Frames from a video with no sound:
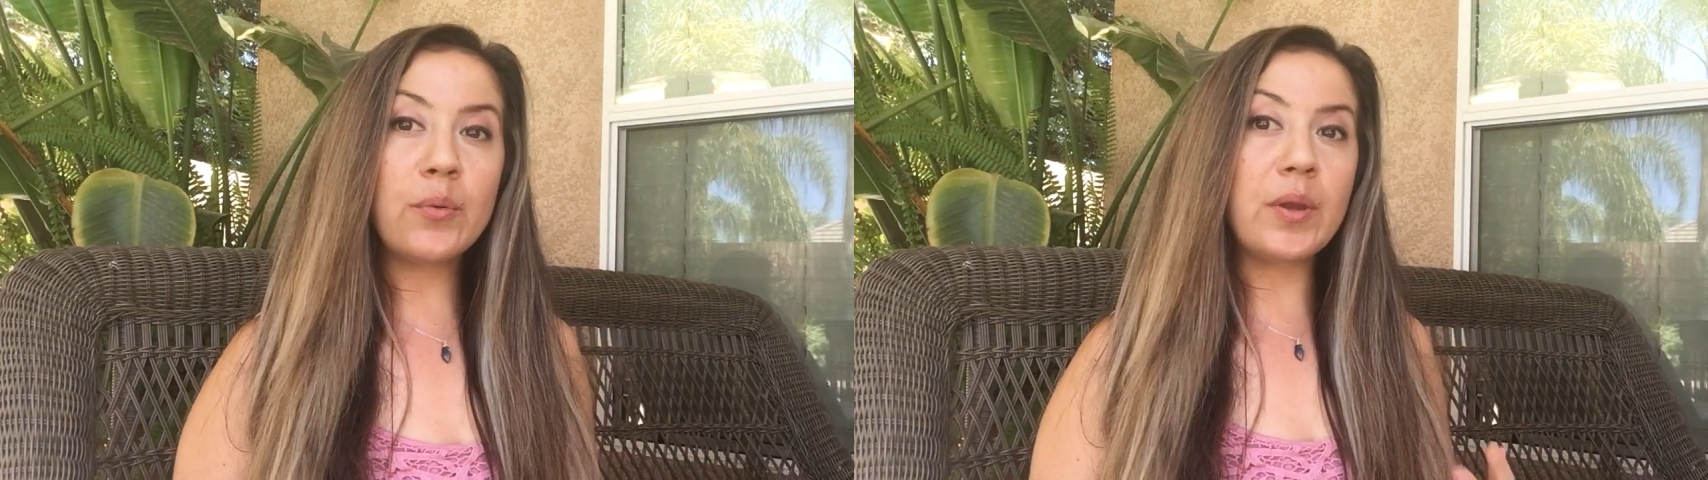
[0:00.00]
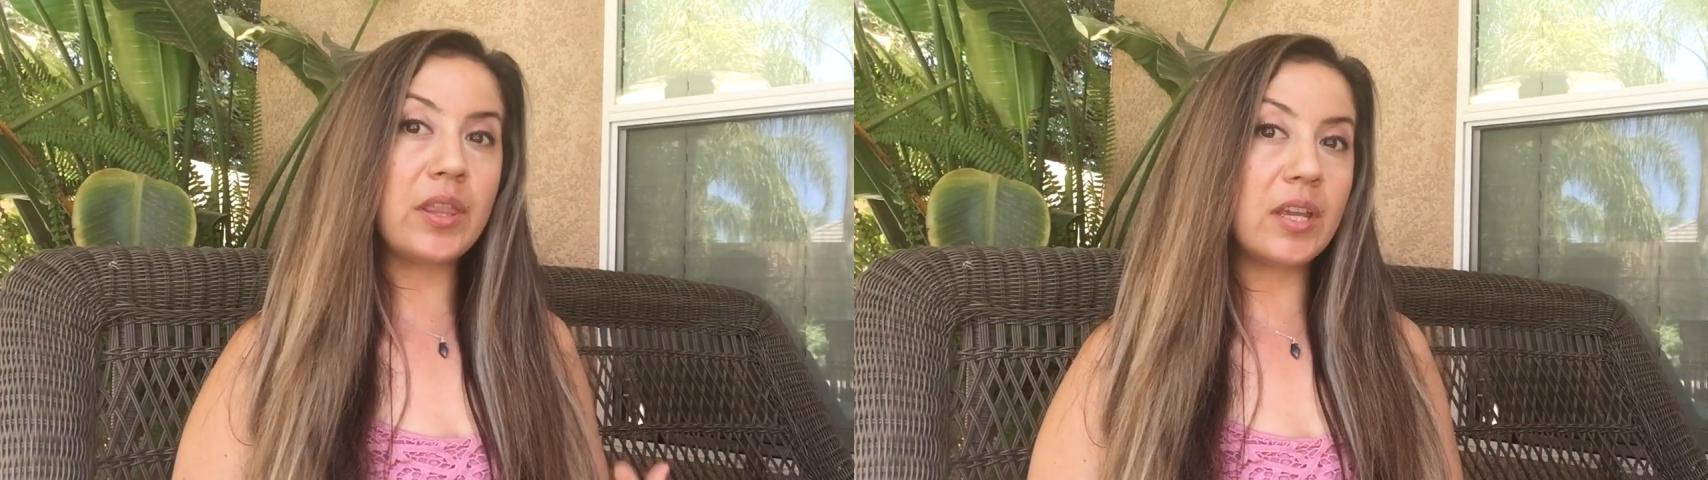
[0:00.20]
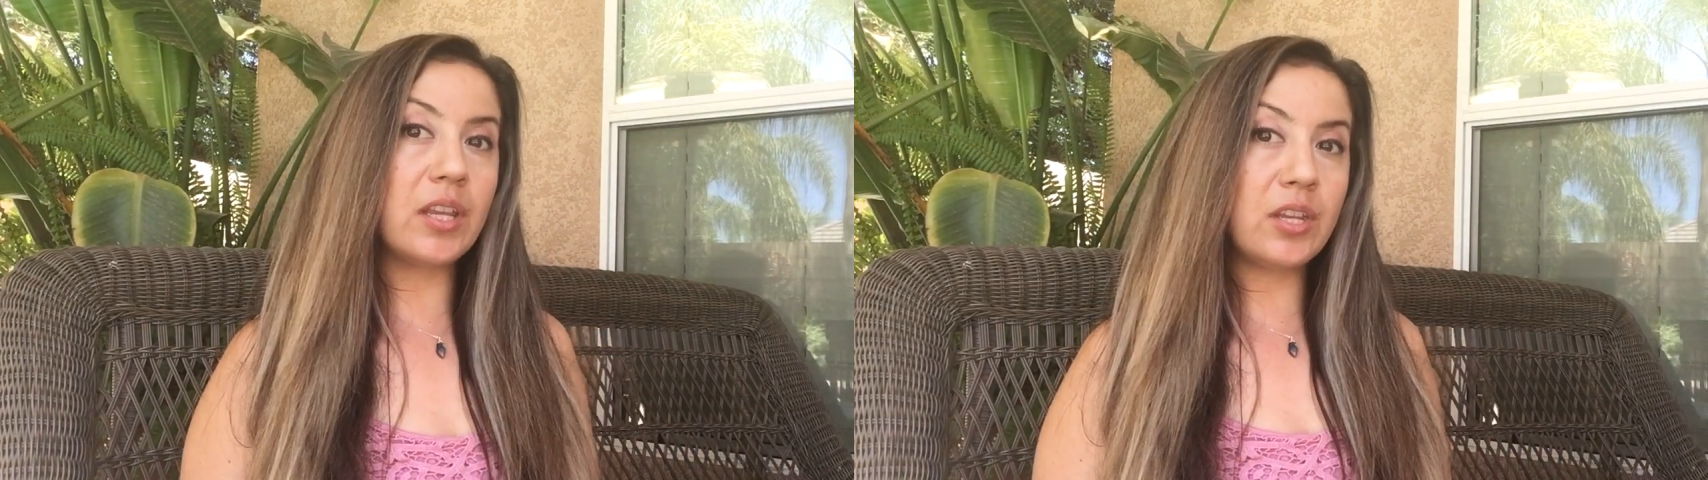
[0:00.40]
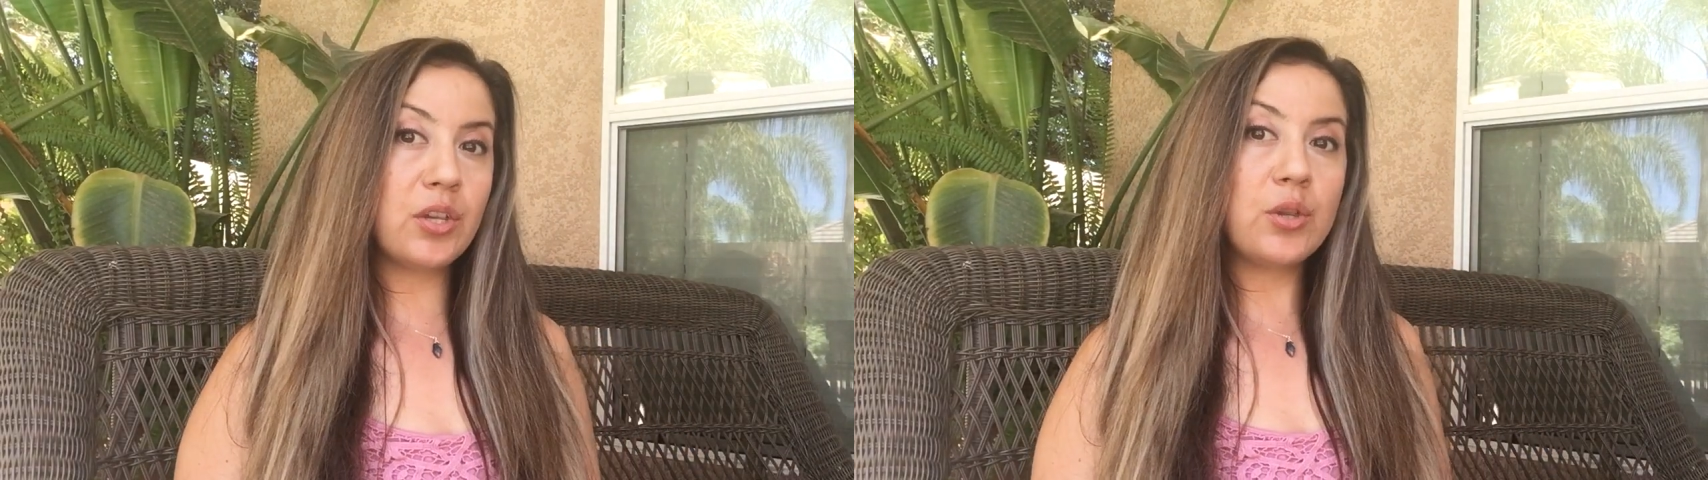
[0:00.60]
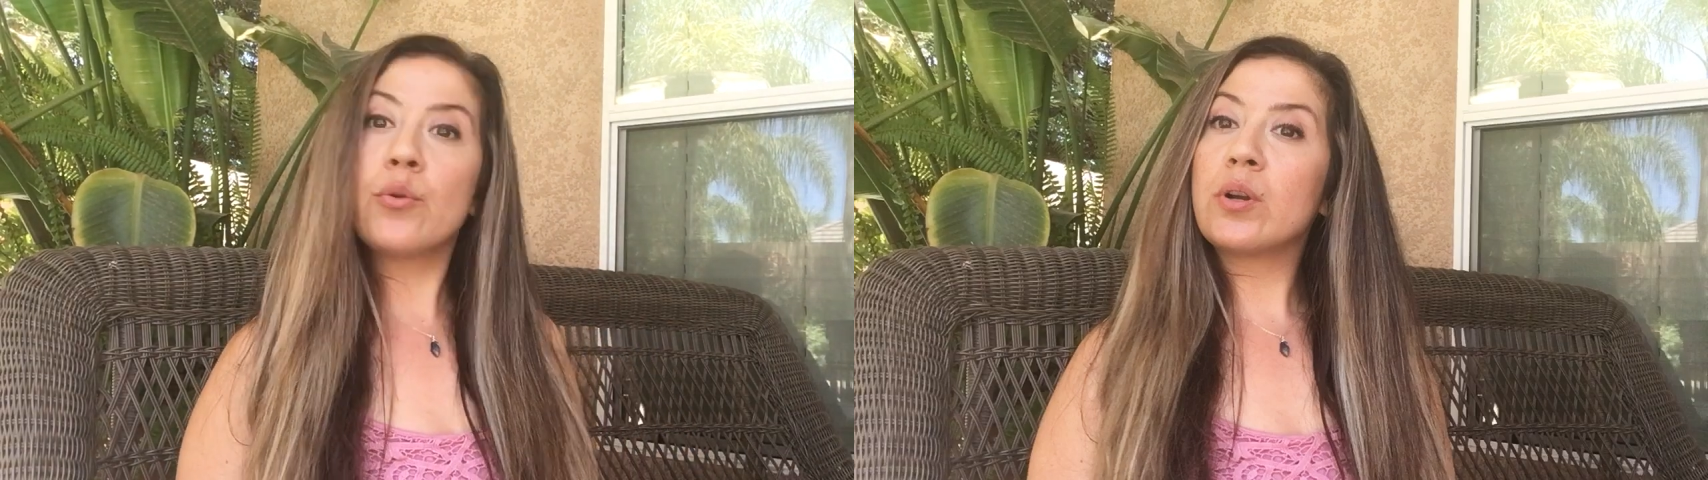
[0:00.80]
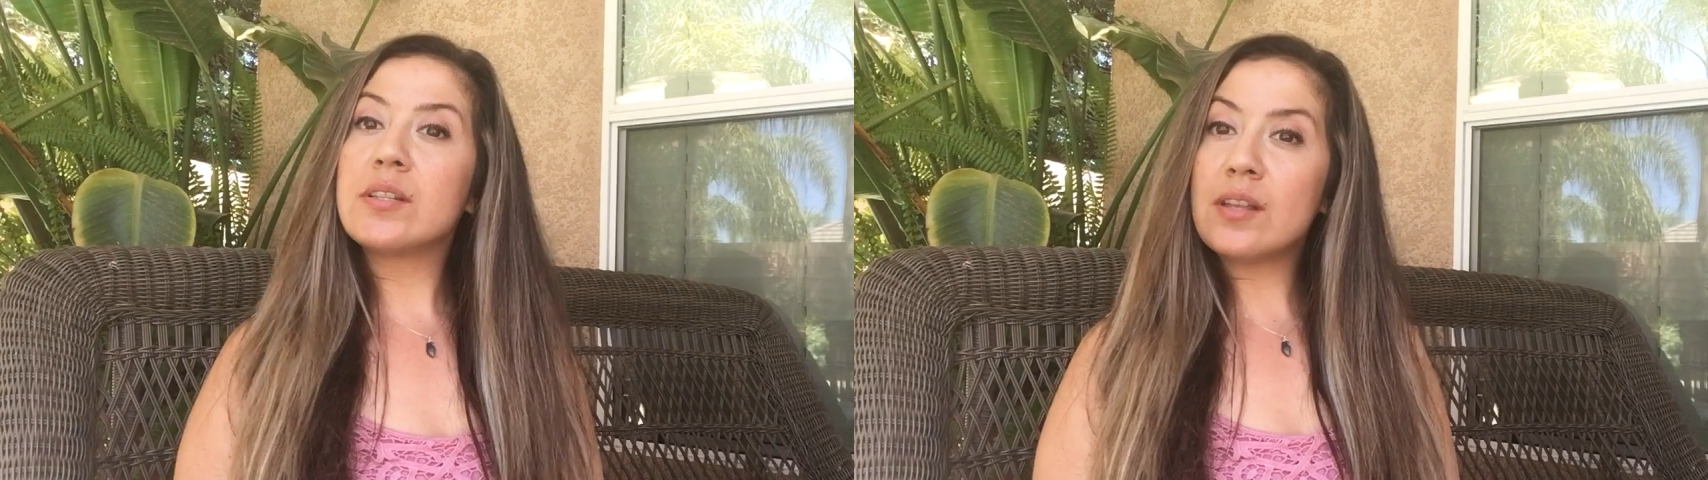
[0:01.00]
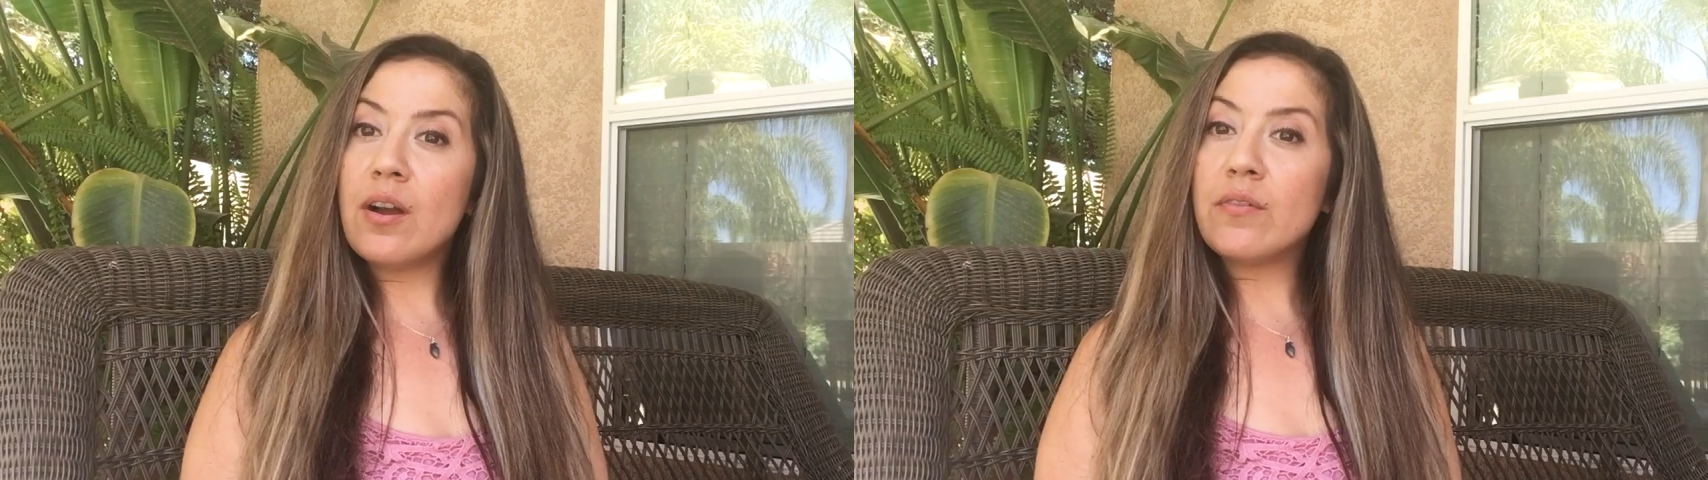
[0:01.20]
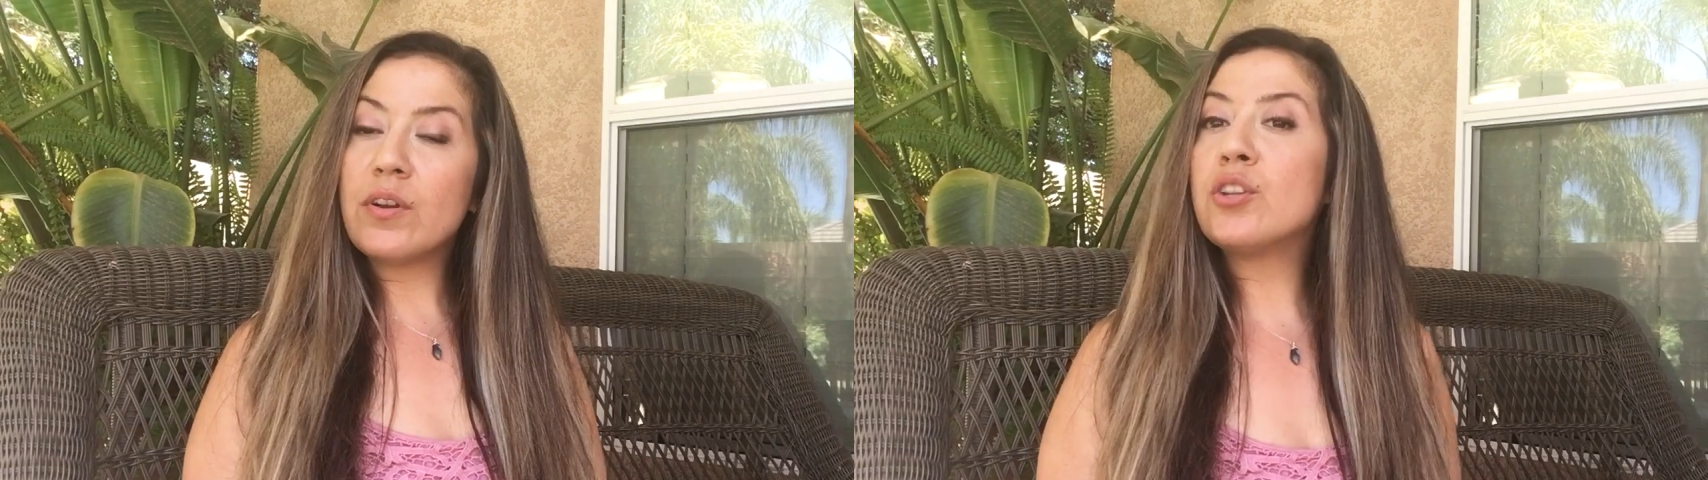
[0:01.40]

within yourself,